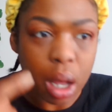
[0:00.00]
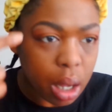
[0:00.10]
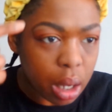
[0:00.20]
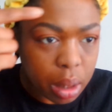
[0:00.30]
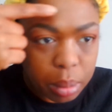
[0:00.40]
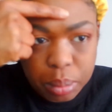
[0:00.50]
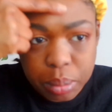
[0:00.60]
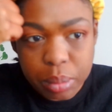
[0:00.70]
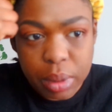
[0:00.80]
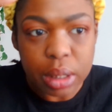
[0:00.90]

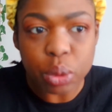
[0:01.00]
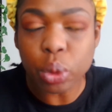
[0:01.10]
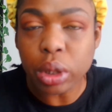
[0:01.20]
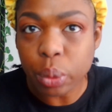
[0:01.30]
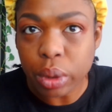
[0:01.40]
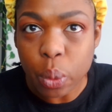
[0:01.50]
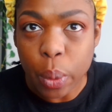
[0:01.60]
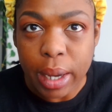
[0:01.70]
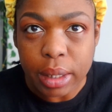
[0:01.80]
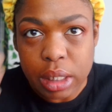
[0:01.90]
It's really, really
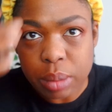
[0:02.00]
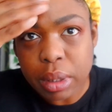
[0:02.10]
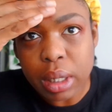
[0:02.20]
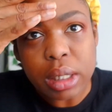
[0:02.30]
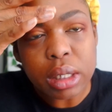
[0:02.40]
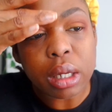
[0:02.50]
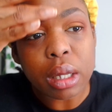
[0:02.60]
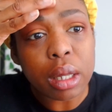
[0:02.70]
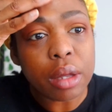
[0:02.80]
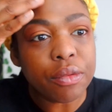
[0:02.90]
white. That's because
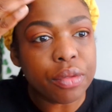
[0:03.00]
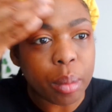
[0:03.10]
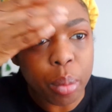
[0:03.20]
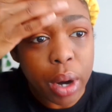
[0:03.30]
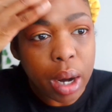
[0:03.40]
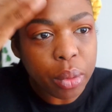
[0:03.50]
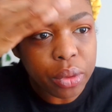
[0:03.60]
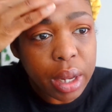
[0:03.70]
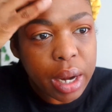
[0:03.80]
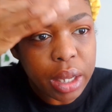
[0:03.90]
of the primer
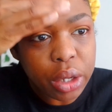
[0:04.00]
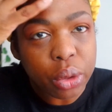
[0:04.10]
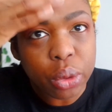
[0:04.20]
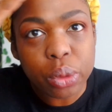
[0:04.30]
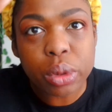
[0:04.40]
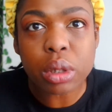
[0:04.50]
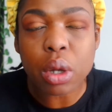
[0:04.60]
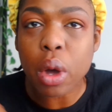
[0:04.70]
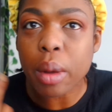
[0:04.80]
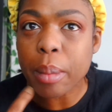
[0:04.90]
that I used
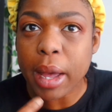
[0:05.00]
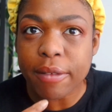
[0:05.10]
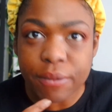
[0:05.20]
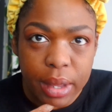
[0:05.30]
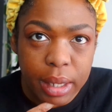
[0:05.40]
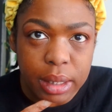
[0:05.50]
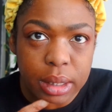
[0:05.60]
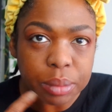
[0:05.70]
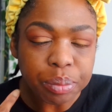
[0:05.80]
on my face.